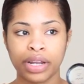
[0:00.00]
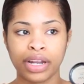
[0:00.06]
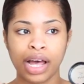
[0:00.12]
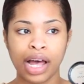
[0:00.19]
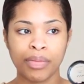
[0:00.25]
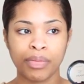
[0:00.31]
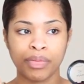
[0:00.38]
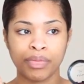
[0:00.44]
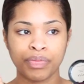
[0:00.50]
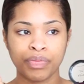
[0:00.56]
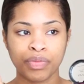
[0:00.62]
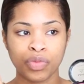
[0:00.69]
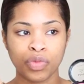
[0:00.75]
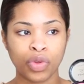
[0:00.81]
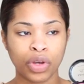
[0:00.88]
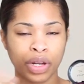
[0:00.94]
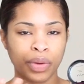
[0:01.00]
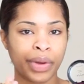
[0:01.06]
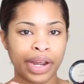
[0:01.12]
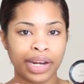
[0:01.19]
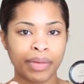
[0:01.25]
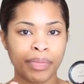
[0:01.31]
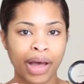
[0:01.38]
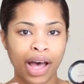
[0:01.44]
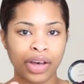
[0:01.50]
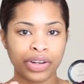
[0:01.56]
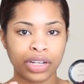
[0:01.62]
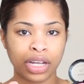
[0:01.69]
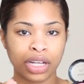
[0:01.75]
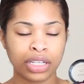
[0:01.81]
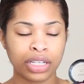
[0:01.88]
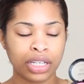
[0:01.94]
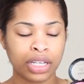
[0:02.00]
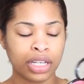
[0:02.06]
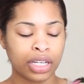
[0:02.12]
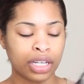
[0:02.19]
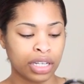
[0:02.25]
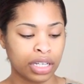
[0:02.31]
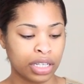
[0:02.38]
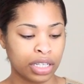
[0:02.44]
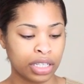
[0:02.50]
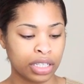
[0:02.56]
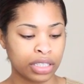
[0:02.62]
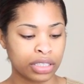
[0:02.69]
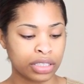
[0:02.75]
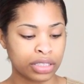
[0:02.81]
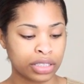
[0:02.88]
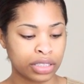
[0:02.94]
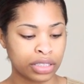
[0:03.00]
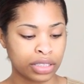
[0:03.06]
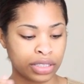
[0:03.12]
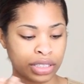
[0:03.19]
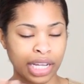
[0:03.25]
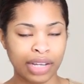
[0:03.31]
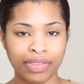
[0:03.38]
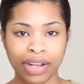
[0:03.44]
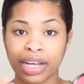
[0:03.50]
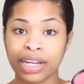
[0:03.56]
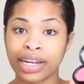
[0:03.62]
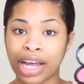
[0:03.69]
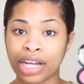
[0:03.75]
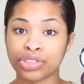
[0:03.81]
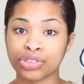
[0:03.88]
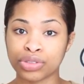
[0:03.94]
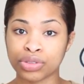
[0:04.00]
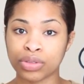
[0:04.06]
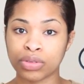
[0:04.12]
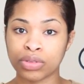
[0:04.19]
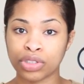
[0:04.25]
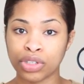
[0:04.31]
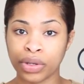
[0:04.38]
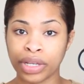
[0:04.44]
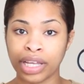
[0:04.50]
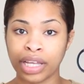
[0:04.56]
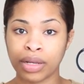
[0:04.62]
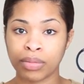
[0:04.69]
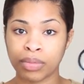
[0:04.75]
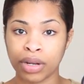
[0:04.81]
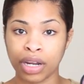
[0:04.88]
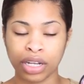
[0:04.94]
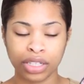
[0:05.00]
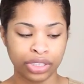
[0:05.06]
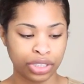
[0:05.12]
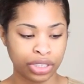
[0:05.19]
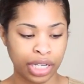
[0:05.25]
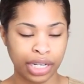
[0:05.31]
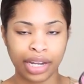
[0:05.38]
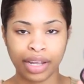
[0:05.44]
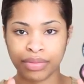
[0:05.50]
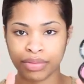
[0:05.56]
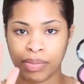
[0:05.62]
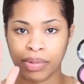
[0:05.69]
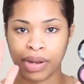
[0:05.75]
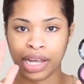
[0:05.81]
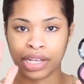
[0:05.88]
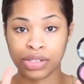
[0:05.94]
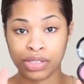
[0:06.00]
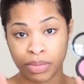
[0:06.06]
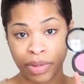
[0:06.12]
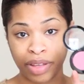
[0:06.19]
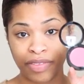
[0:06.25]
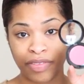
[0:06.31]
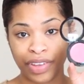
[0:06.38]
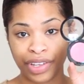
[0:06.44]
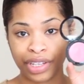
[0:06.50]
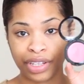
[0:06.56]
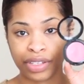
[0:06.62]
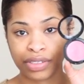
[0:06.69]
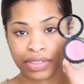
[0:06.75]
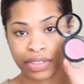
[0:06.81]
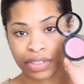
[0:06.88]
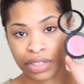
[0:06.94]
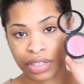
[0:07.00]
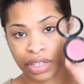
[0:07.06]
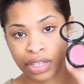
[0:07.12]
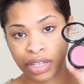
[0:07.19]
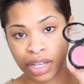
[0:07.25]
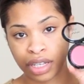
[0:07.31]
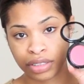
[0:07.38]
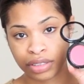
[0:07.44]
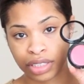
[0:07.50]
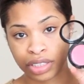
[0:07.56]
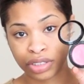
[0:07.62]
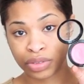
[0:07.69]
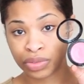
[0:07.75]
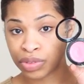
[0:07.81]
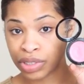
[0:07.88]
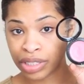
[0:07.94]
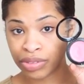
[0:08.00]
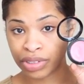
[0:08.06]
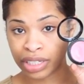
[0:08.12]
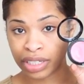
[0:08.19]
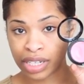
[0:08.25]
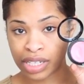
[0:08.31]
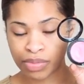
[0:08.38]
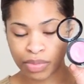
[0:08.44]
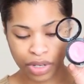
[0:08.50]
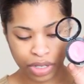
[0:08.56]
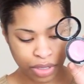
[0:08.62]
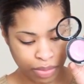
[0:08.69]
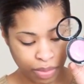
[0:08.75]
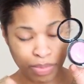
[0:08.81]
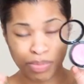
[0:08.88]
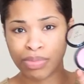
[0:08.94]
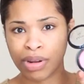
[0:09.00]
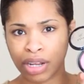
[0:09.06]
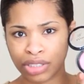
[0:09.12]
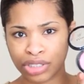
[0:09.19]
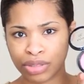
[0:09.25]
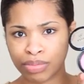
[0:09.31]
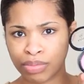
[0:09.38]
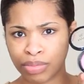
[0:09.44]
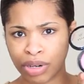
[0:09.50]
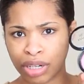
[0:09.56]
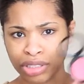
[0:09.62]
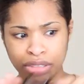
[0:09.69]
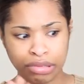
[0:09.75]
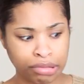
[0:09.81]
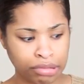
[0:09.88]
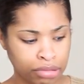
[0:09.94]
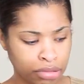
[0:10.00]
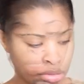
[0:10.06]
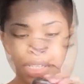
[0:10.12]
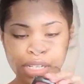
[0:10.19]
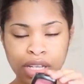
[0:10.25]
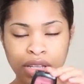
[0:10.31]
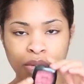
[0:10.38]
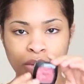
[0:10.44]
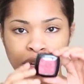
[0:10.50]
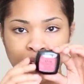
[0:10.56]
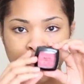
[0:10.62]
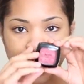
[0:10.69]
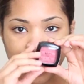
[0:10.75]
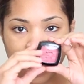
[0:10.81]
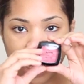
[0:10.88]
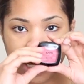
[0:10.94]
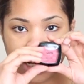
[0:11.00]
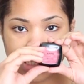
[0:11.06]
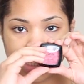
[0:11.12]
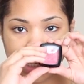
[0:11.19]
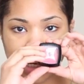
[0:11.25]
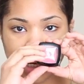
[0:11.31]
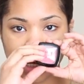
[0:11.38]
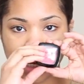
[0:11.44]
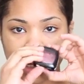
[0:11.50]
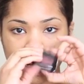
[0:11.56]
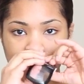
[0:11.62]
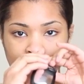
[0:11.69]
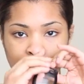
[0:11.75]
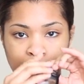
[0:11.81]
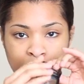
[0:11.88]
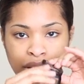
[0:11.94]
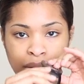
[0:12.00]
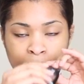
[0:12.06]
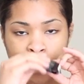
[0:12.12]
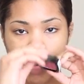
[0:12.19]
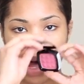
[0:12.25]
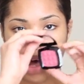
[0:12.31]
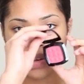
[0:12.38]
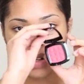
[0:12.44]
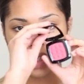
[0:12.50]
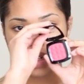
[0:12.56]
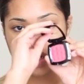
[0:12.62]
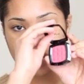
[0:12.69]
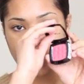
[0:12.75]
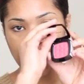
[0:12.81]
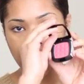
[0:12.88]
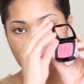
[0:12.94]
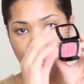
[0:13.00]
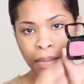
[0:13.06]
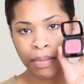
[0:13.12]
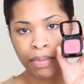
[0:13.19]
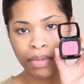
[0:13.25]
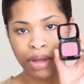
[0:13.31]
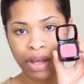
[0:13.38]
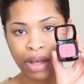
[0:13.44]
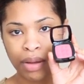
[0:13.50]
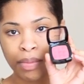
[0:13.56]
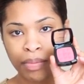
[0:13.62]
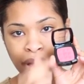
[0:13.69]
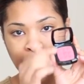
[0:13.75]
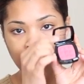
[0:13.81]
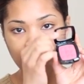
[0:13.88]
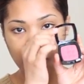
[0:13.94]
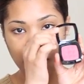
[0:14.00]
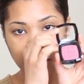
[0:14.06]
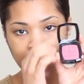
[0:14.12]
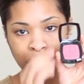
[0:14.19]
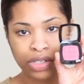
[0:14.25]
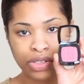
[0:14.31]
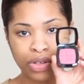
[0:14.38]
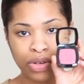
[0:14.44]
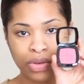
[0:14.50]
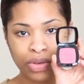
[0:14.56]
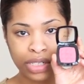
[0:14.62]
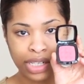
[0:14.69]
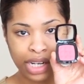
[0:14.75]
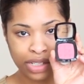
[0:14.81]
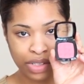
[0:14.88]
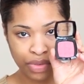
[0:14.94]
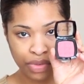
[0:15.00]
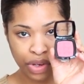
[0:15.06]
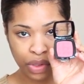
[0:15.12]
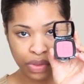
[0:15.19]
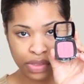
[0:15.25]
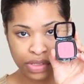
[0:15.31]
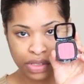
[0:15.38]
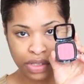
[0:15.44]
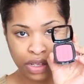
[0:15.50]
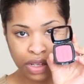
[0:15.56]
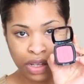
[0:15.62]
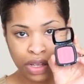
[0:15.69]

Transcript: when I'm not going to wear any powder, just to have like a natural looking blush, and apply it using my fingers, and that's a really, really nice brush. This one's another one. It's a powdered matte one. It's called Desert Rose,